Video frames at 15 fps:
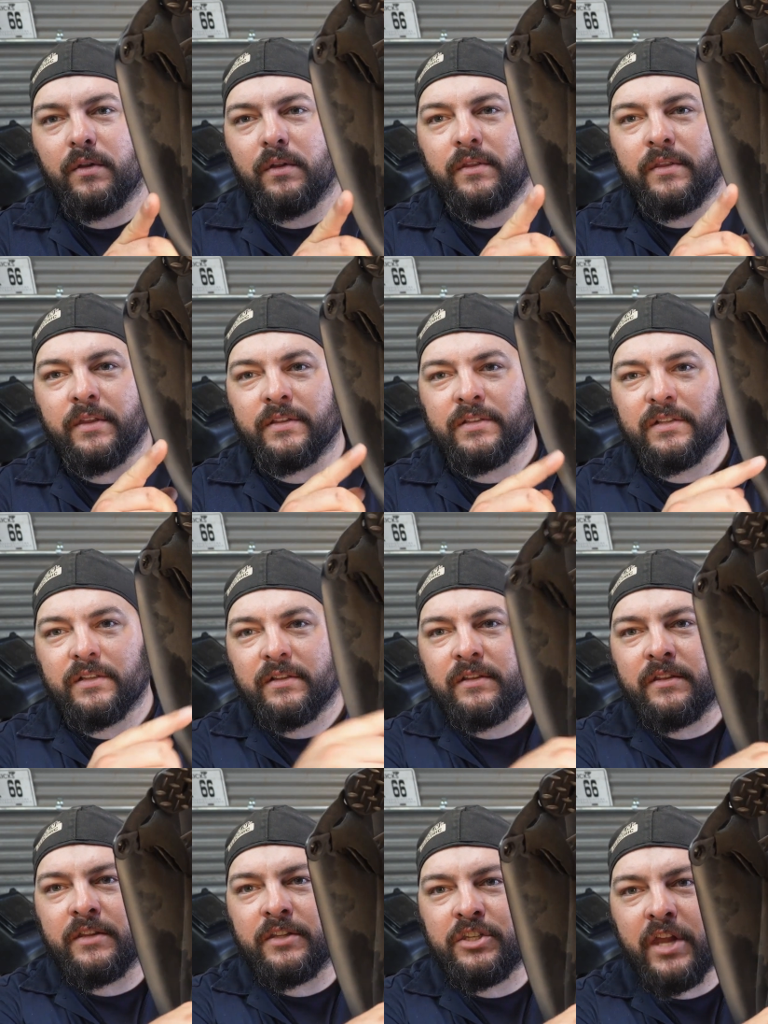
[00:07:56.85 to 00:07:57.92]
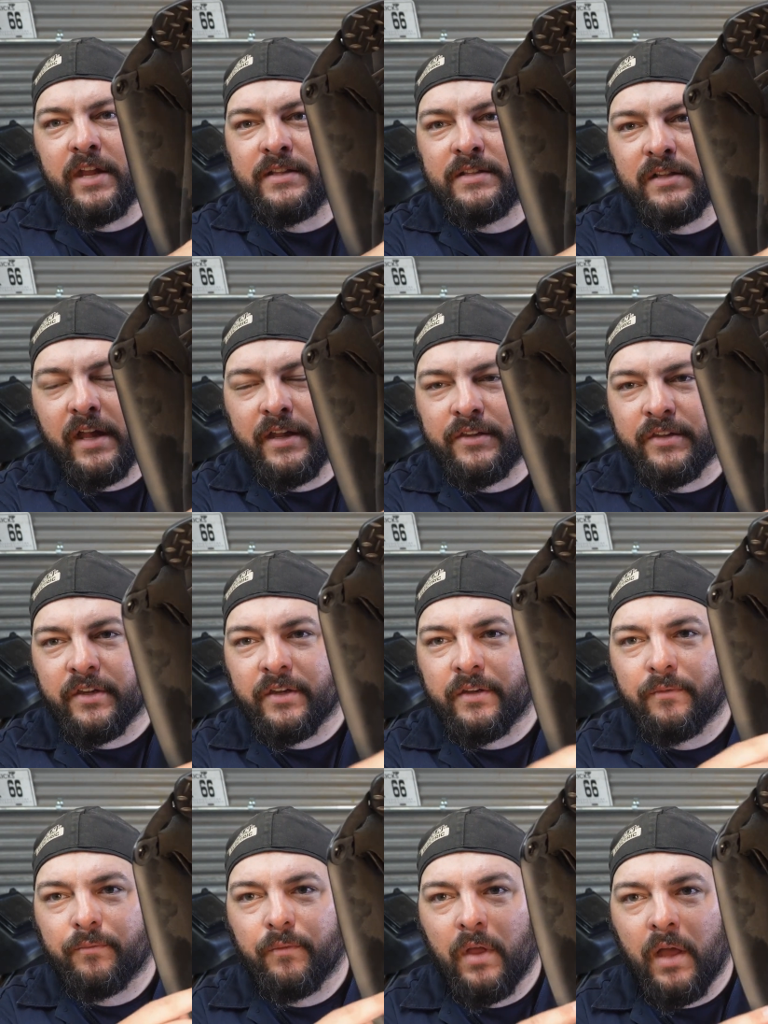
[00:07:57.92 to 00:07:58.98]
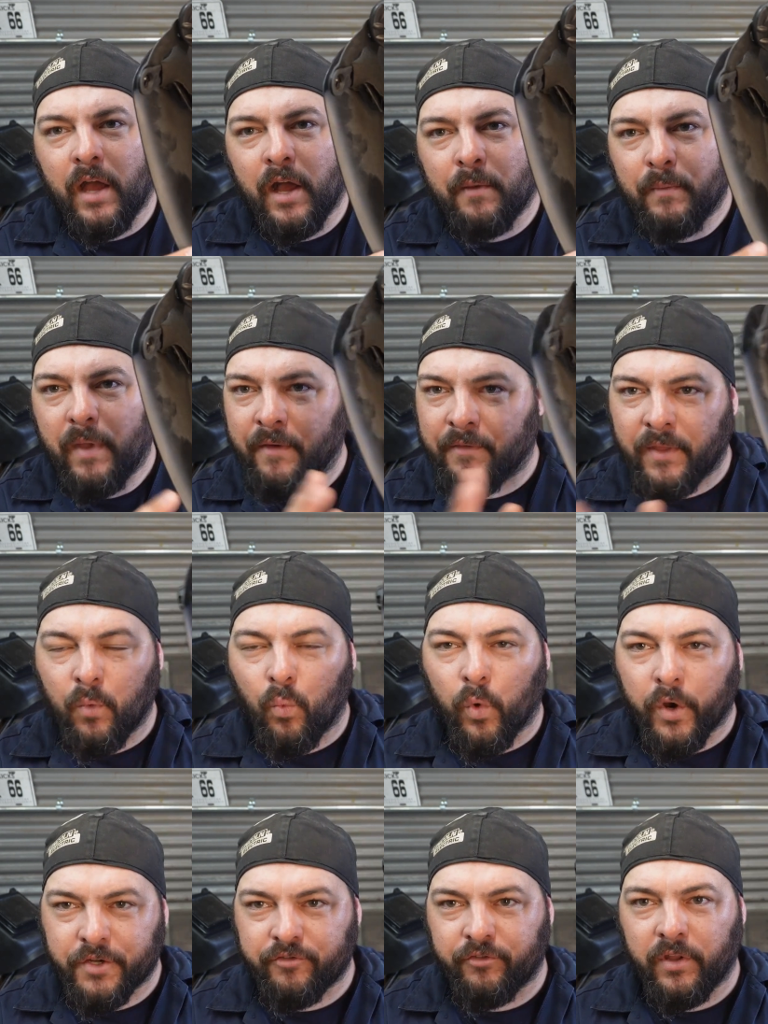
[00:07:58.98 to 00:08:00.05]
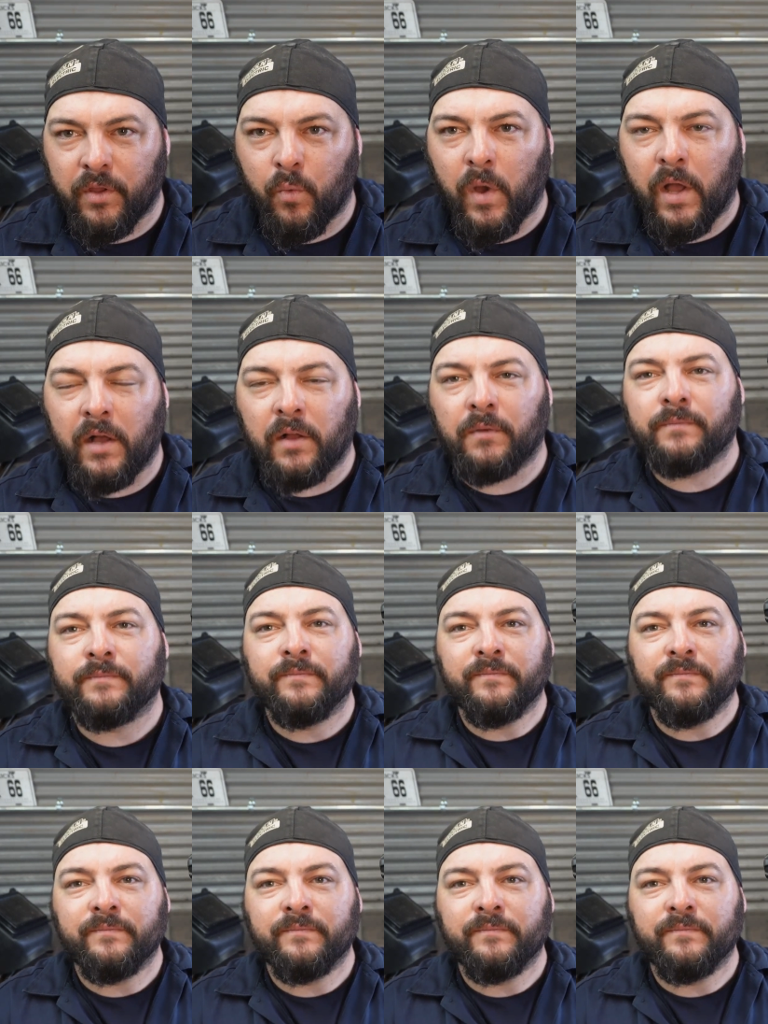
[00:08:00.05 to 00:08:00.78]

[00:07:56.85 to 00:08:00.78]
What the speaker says: the shade selector, everything works really well.